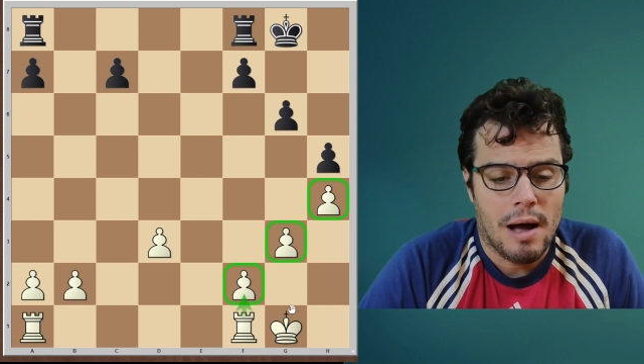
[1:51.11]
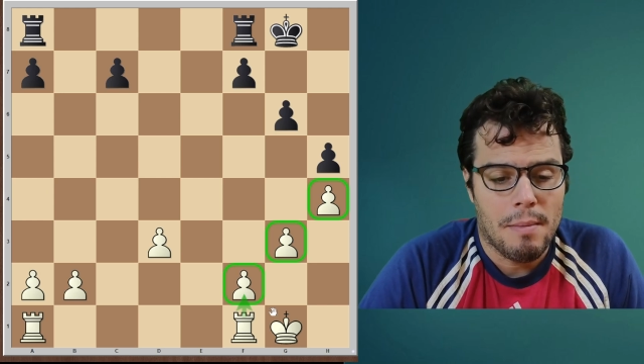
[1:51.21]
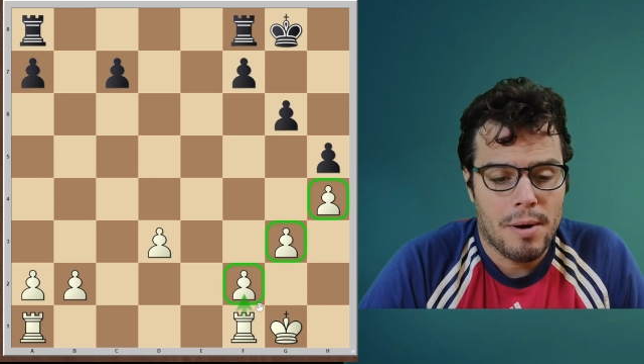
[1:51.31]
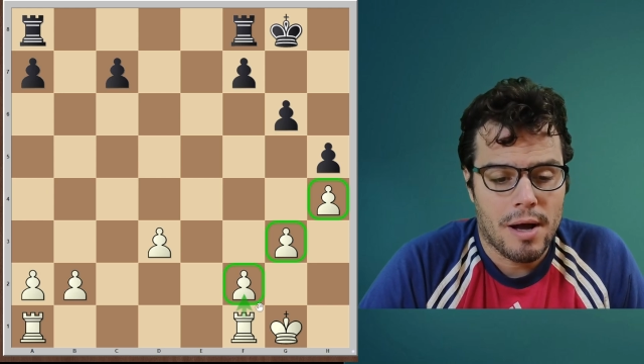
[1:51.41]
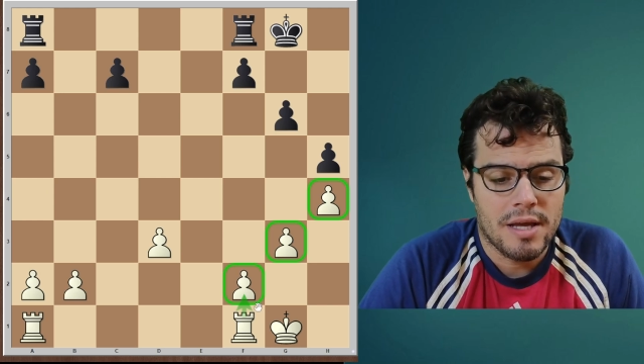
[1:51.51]

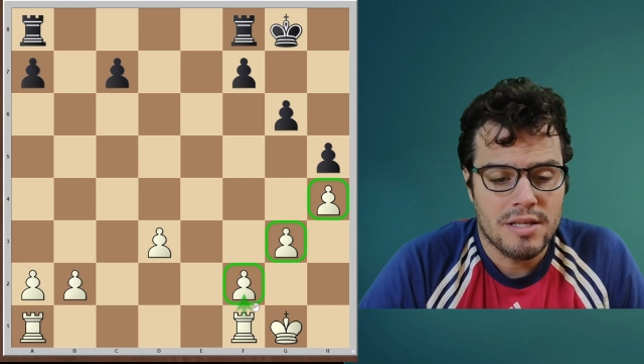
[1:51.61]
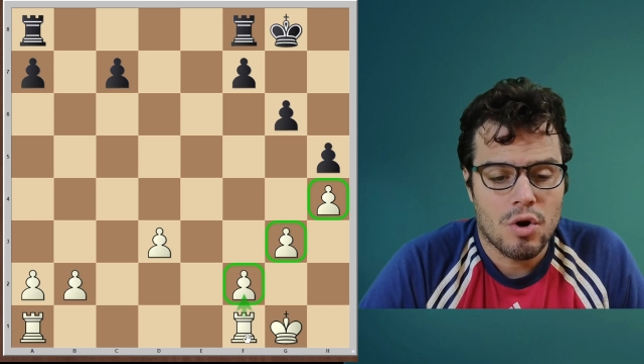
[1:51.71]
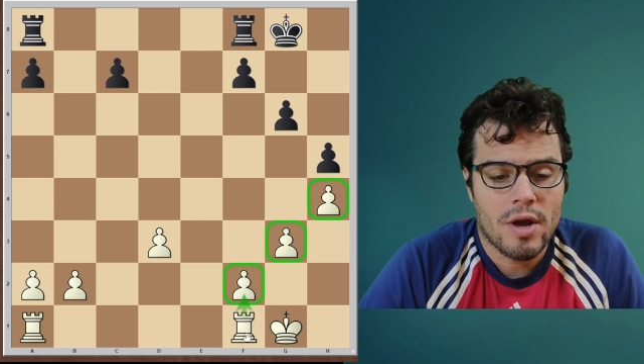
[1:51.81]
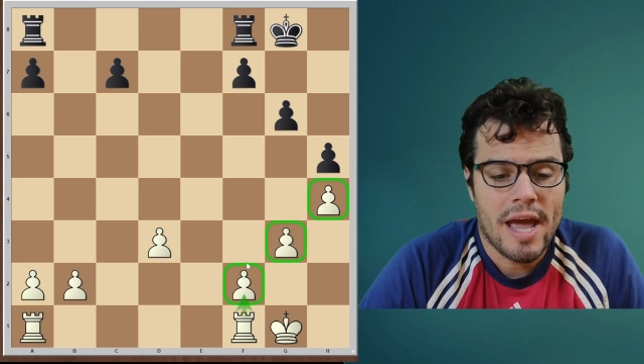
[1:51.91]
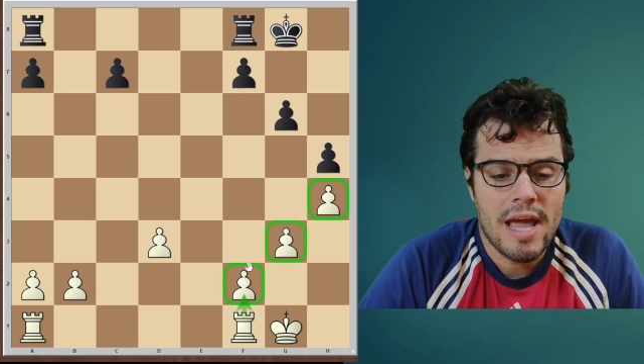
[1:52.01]
But it's
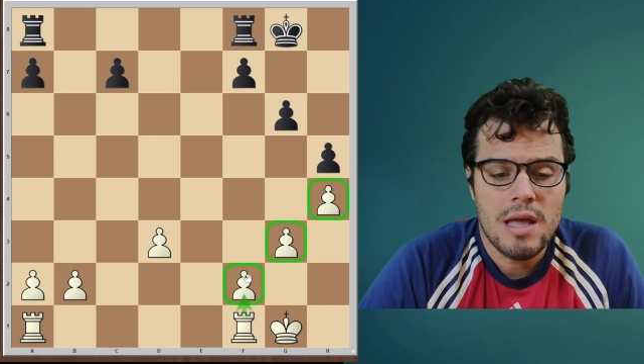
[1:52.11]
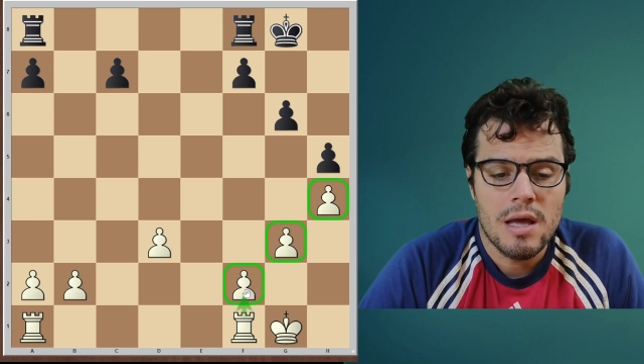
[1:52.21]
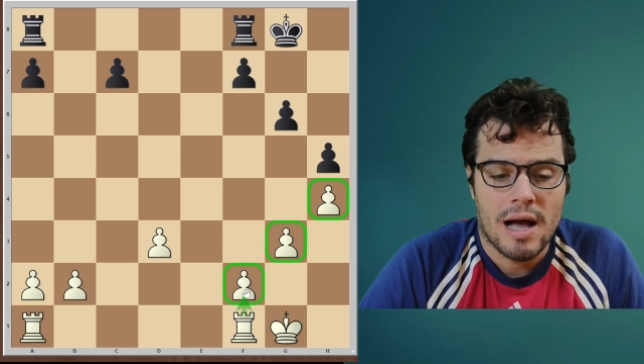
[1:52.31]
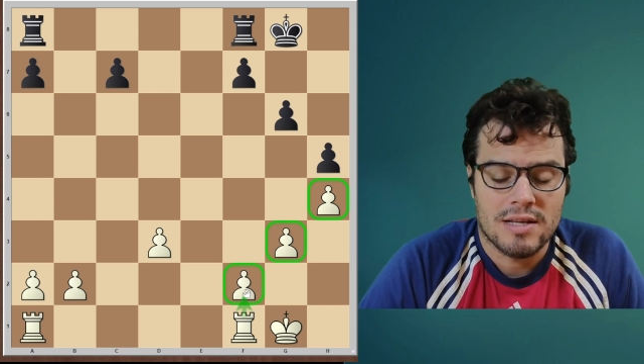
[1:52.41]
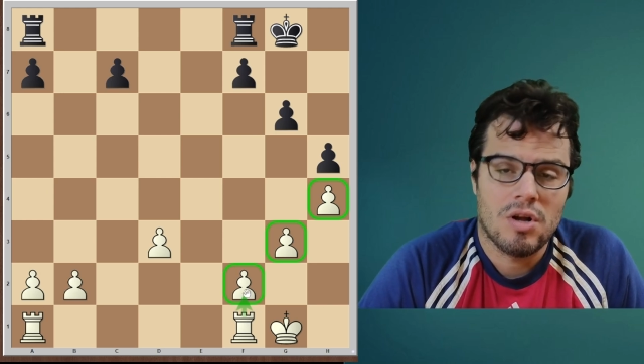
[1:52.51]
okay
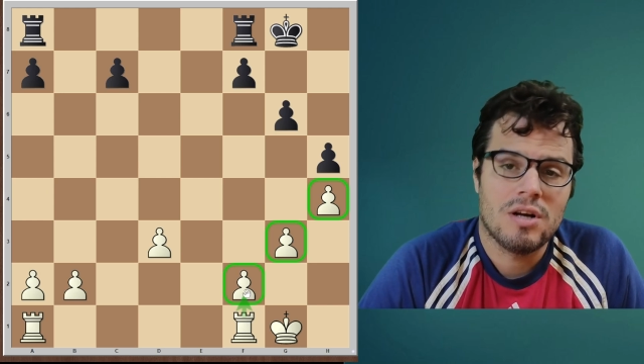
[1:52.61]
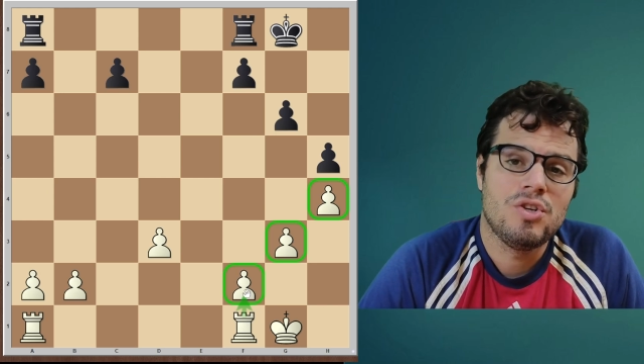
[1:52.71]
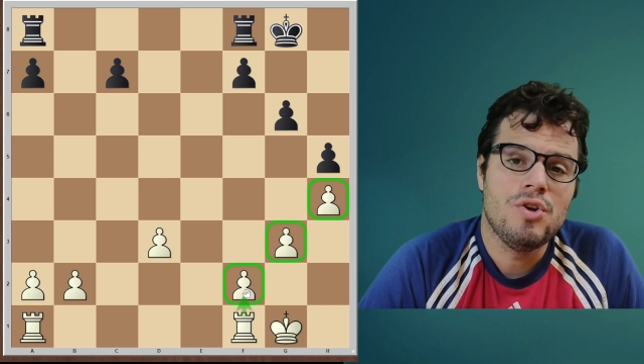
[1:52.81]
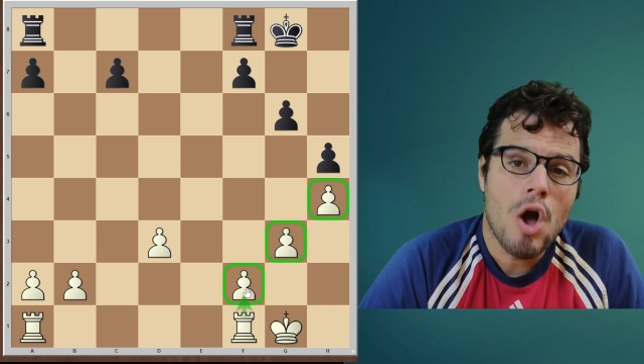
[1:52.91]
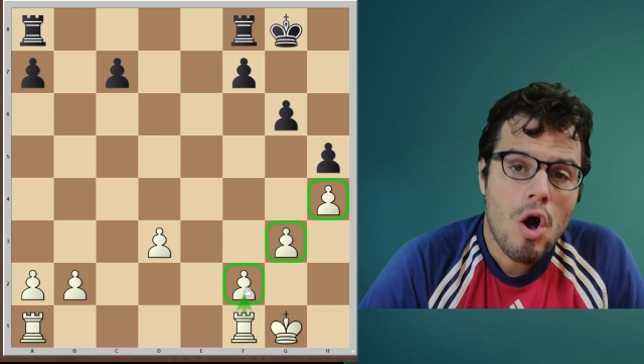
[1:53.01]
as long as
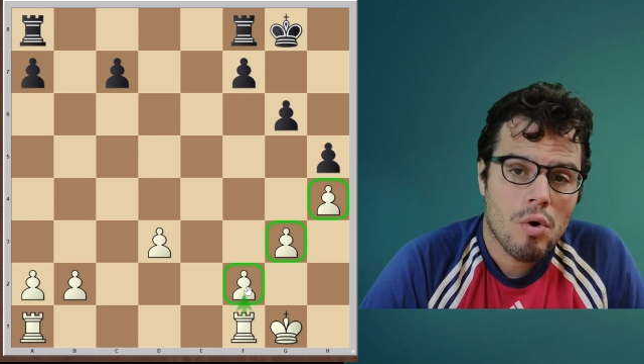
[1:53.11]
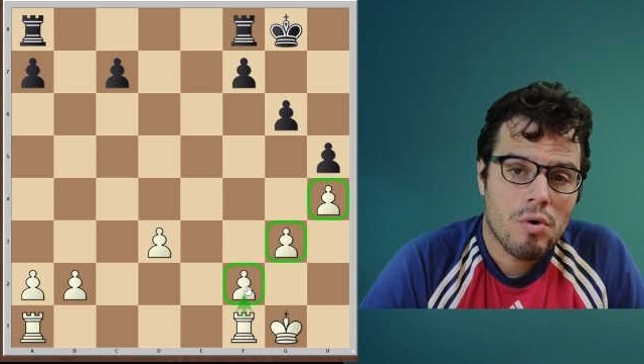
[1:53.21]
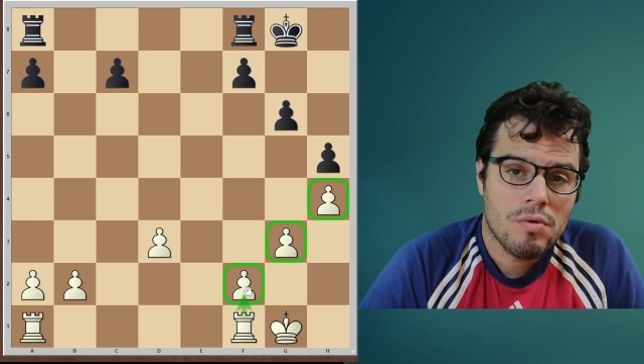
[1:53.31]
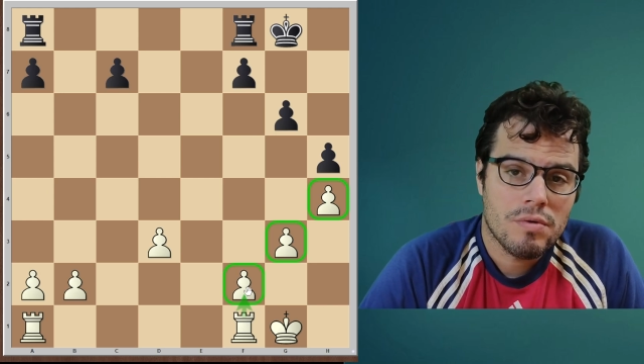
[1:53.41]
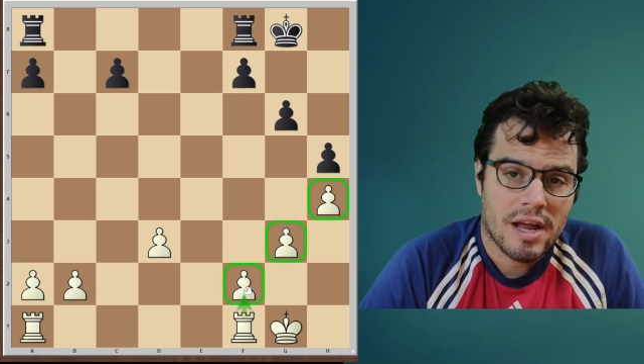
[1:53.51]
you know
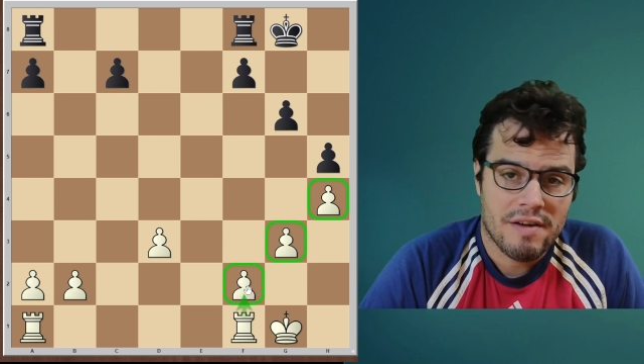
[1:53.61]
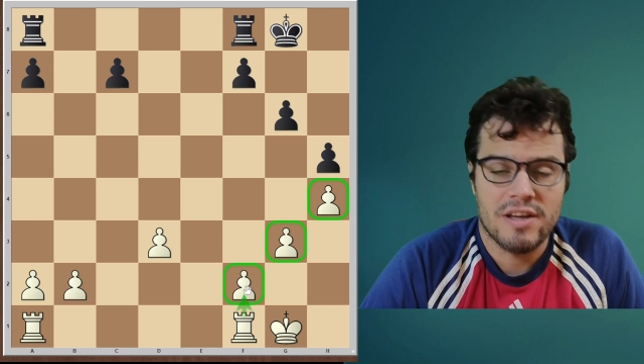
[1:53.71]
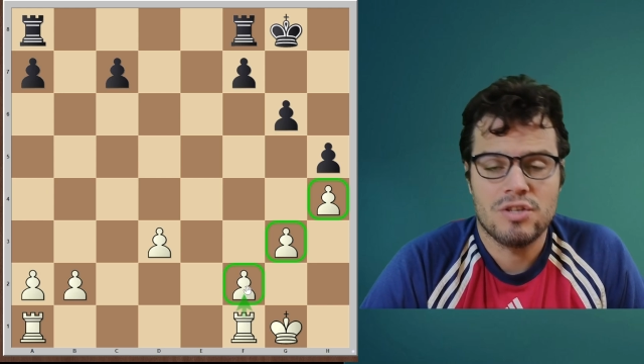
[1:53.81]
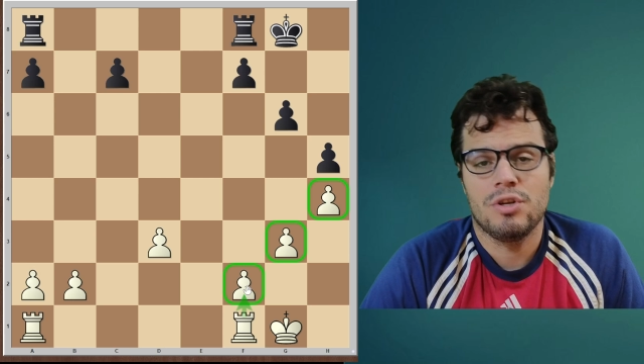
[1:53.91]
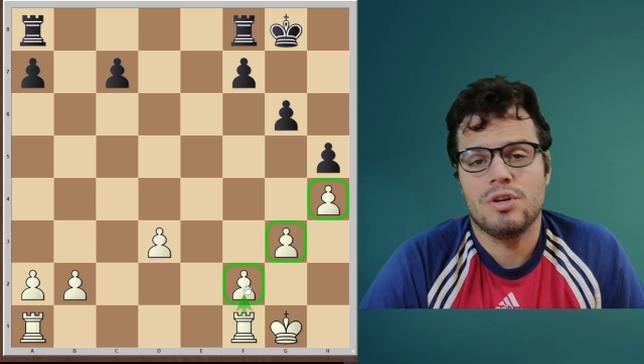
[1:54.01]
that
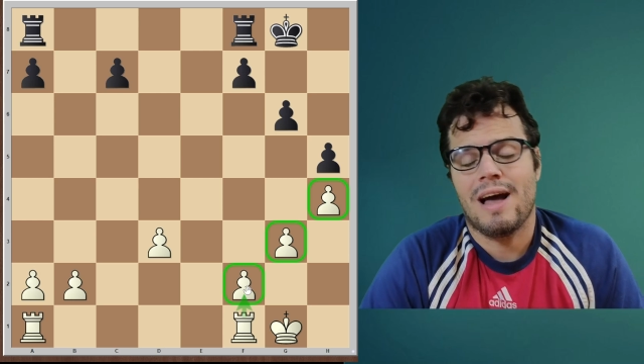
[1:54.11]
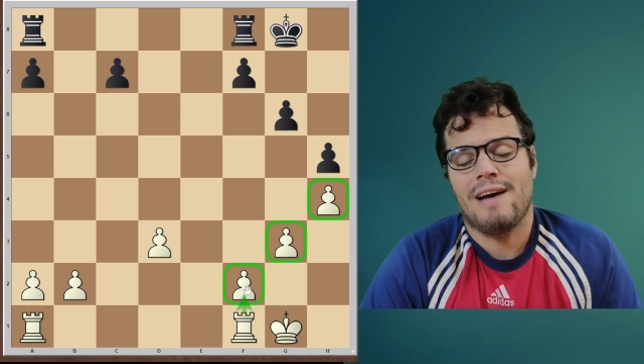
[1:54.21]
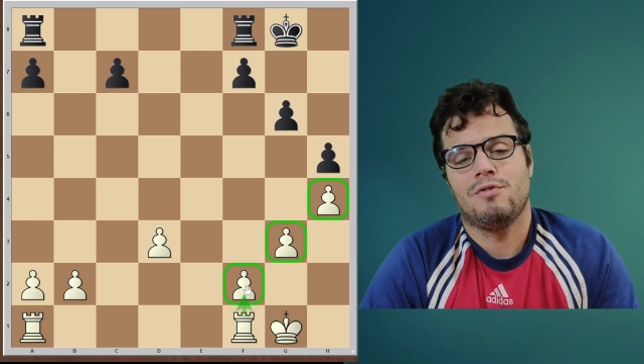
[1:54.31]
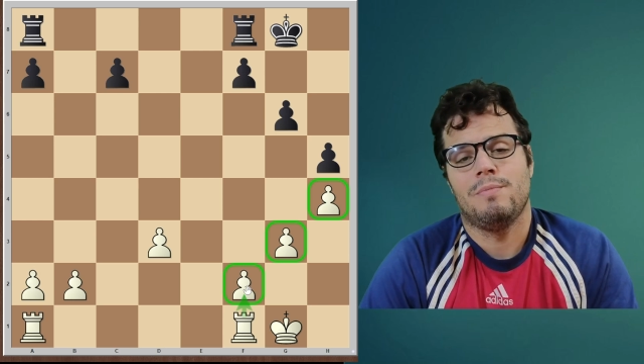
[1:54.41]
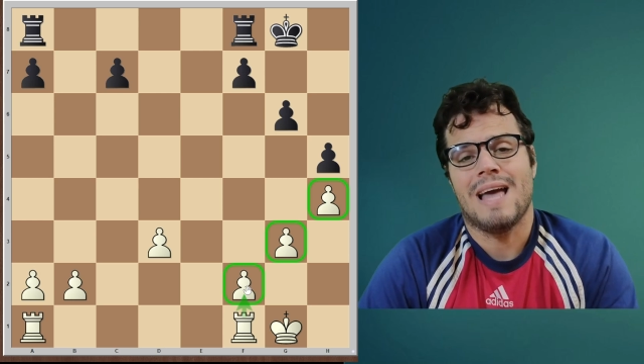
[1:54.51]
eventually you're going to have
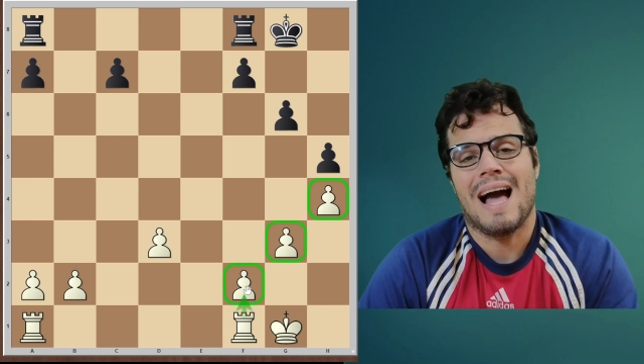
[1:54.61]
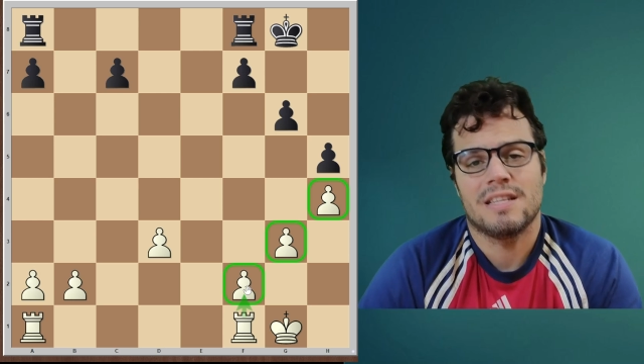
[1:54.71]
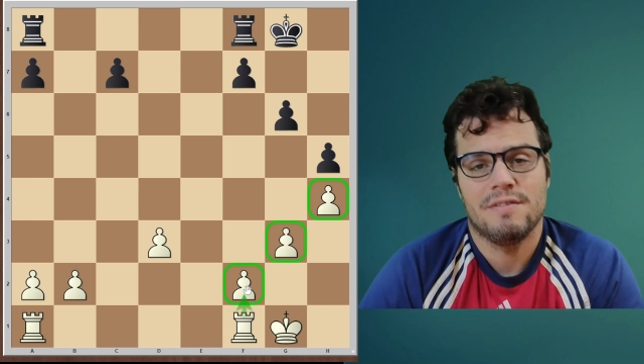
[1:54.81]
to be active,